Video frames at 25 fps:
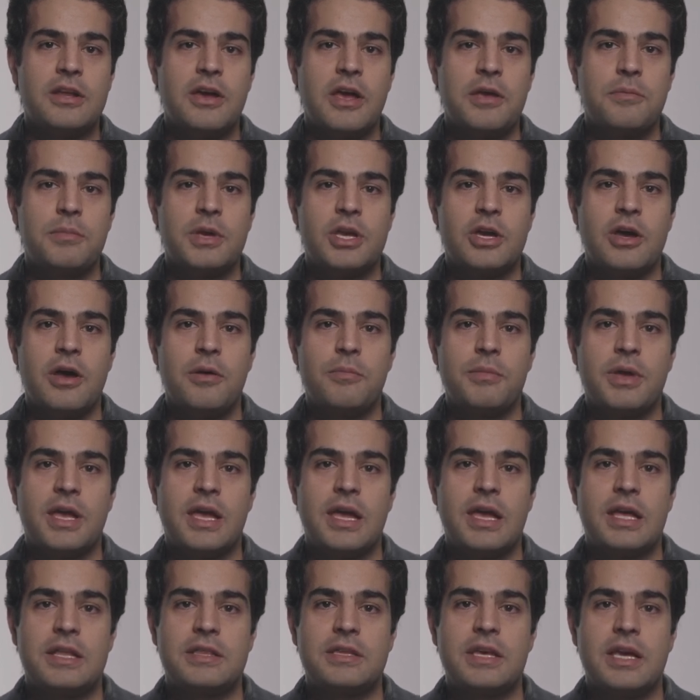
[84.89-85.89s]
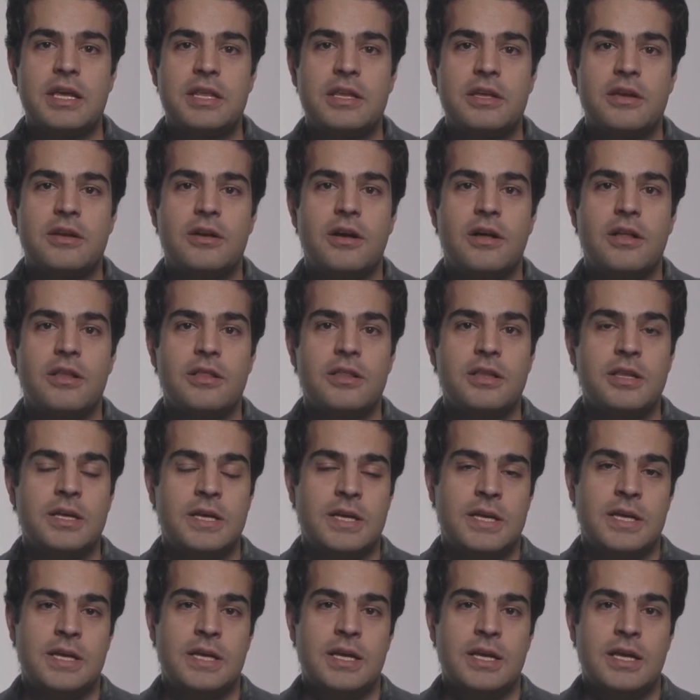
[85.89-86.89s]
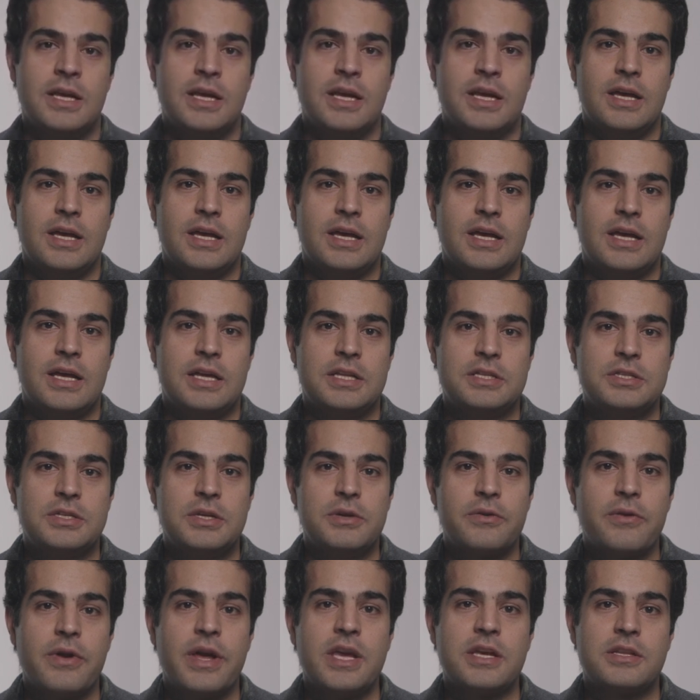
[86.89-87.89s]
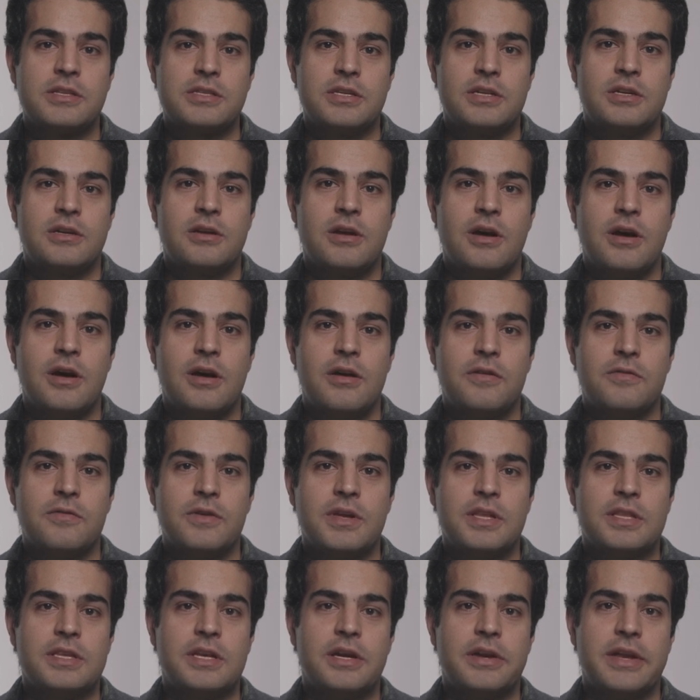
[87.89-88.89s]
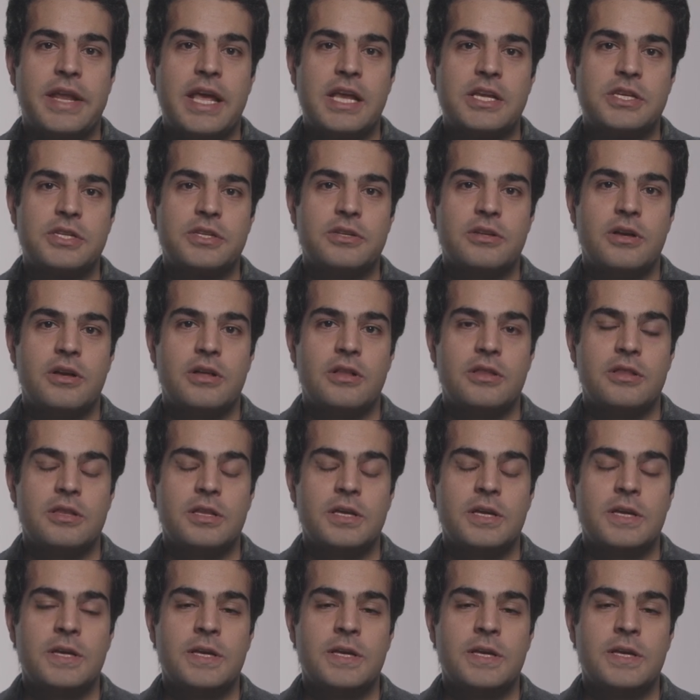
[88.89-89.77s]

I became a technical uh, director of international